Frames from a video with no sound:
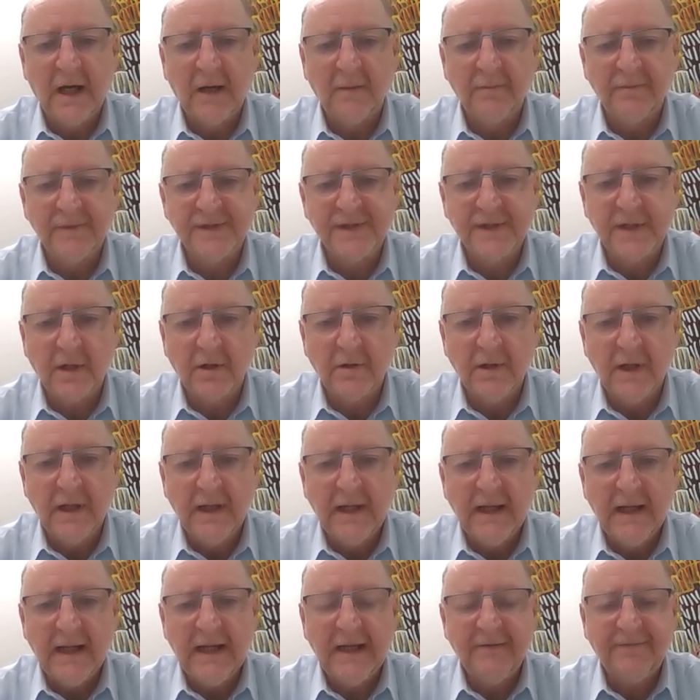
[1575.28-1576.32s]
So
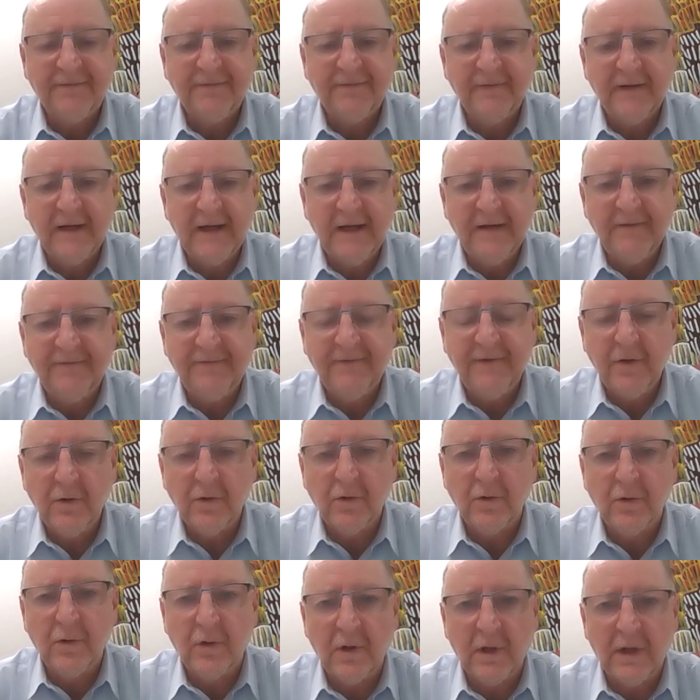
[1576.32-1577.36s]
if
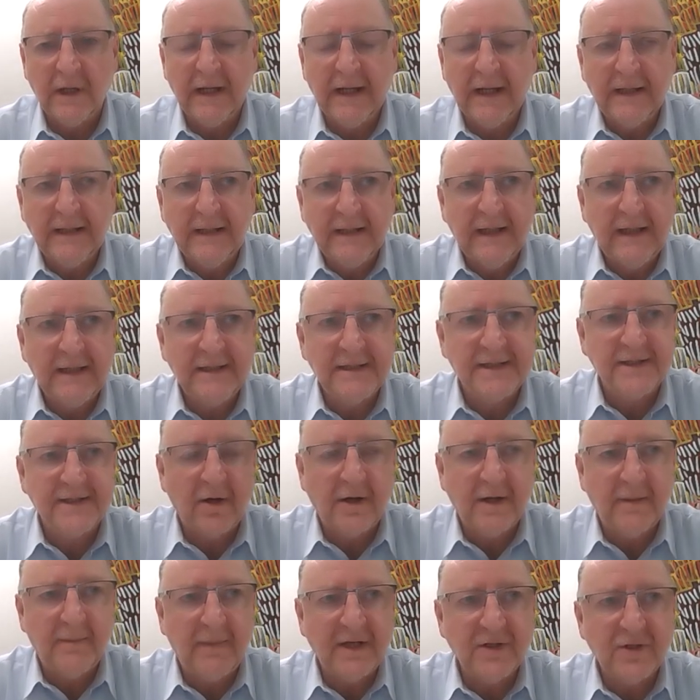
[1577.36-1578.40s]
you're
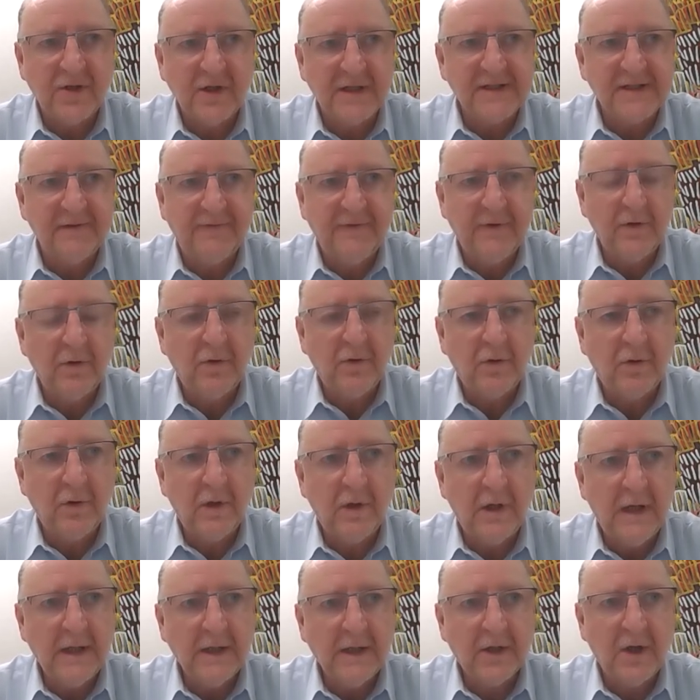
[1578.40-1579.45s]
inside a matrix, if
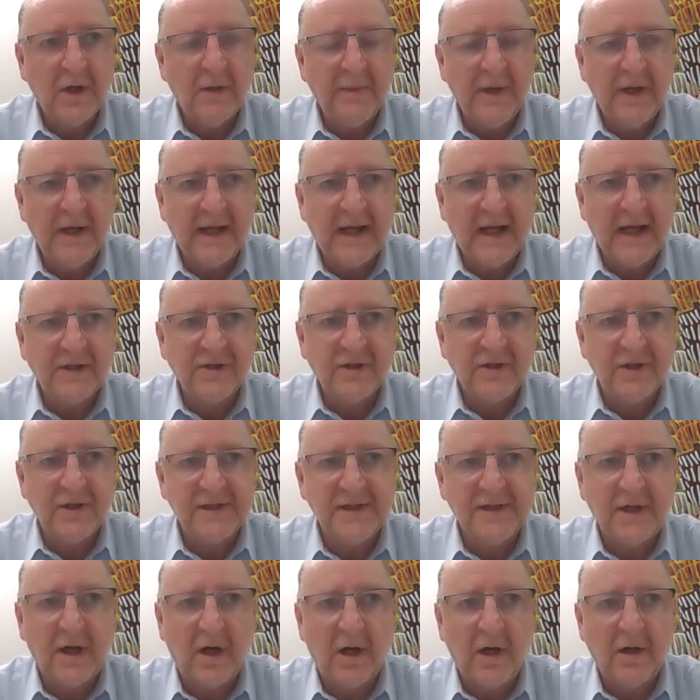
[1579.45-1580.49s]
your communication
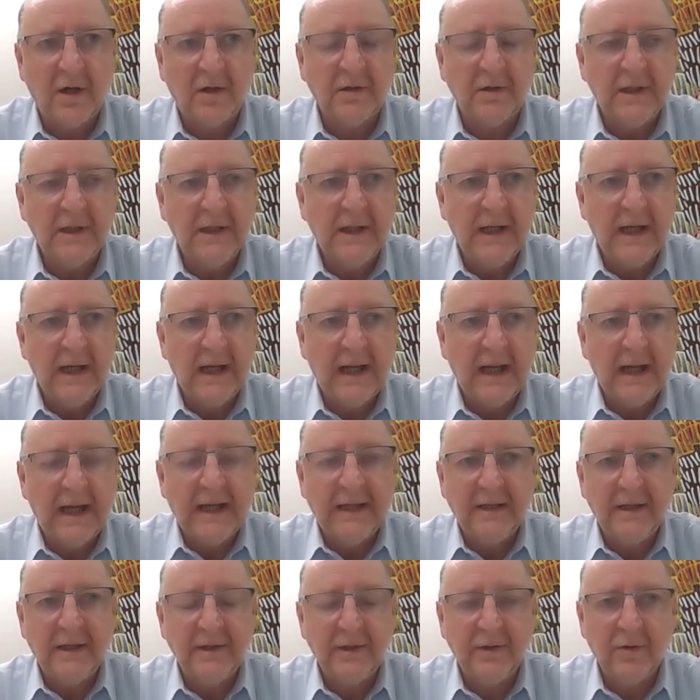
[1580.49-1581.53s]
style
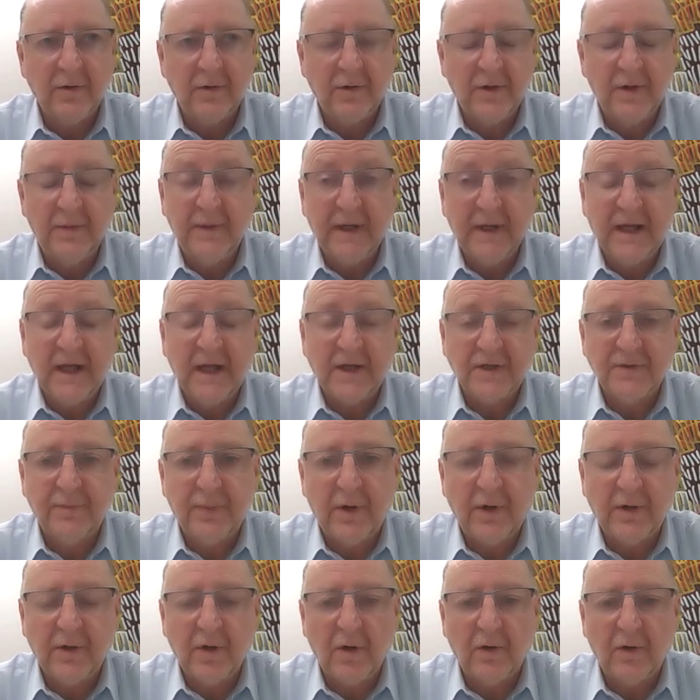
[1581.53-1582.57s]
and your communication
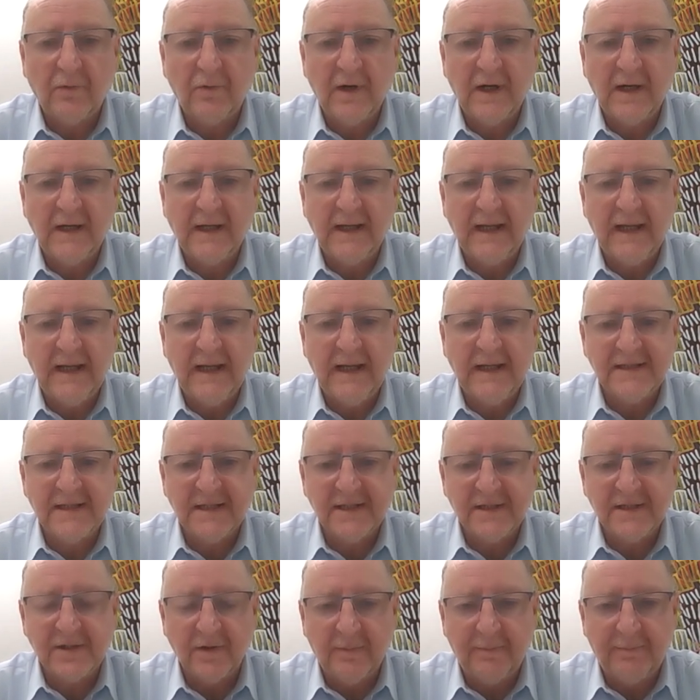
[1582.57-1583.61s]
protocol really is
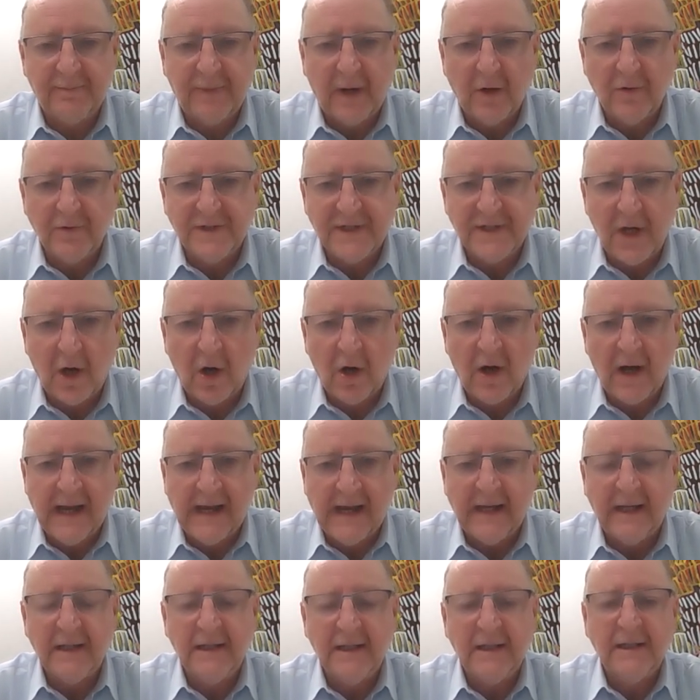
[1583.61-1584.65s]
this sort of bow tie
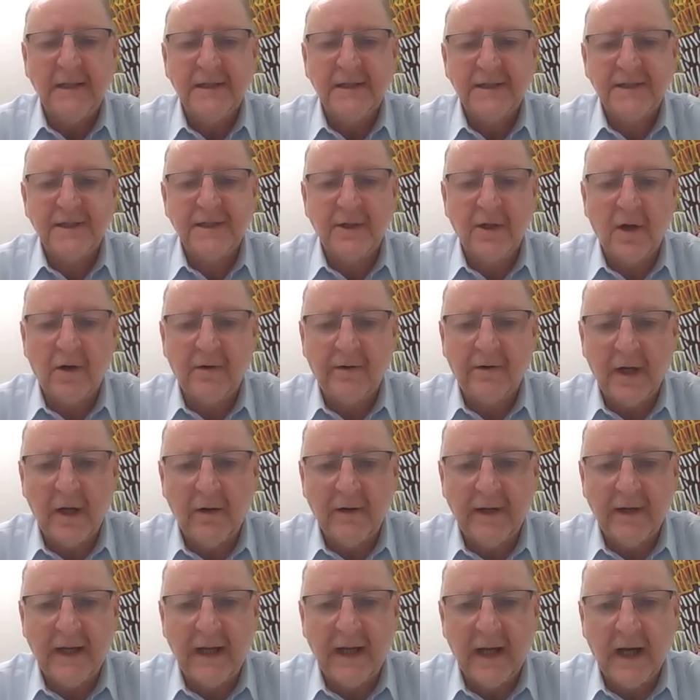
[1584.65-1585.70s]
scenario
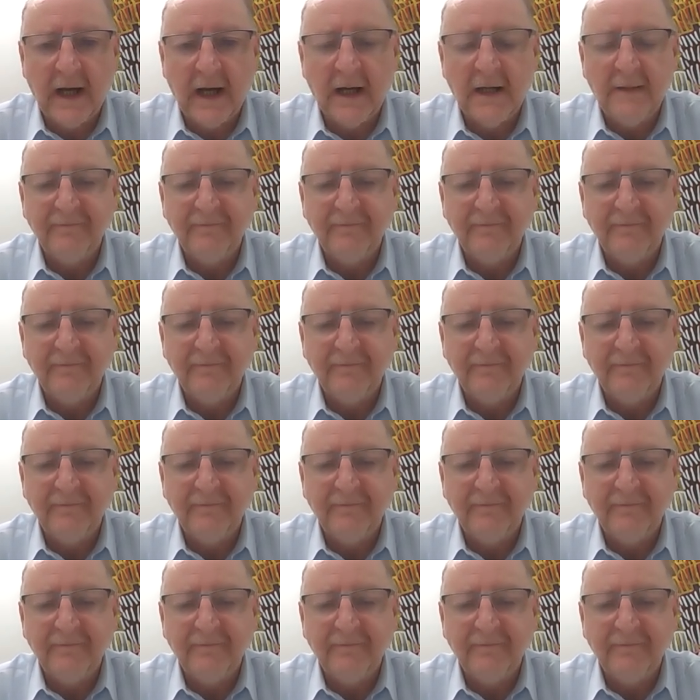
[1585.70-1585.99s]
here,